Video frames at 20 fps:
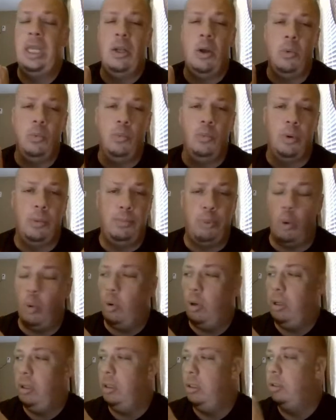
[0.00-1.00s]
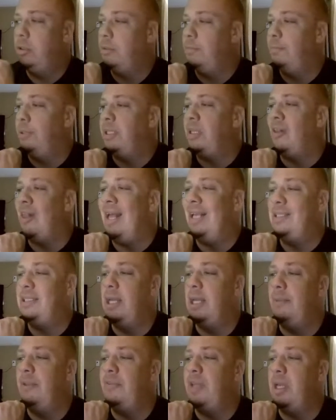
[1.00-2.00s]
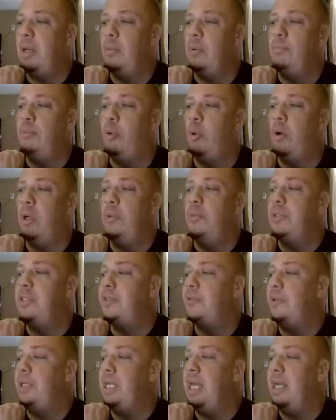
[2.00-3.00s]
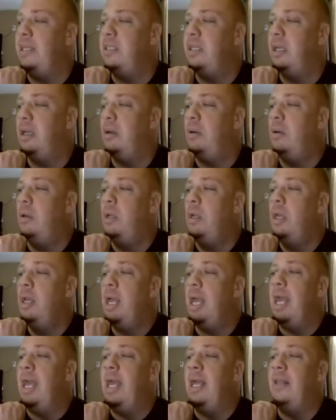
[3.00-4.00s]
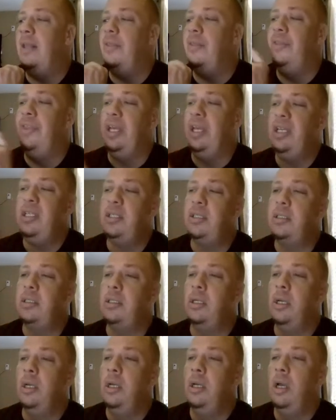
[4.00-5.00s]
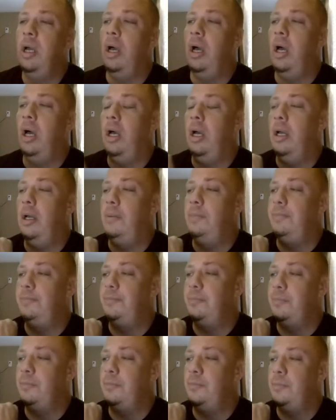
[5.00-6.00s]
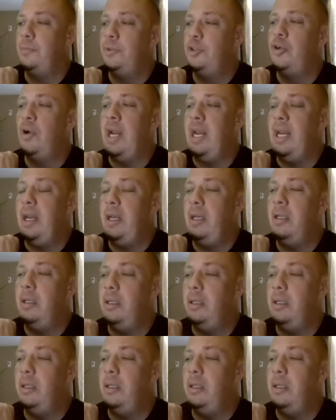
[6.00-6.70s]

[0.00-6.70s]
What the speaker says: report but the last time that they reported was 3 days ago, and this um, trading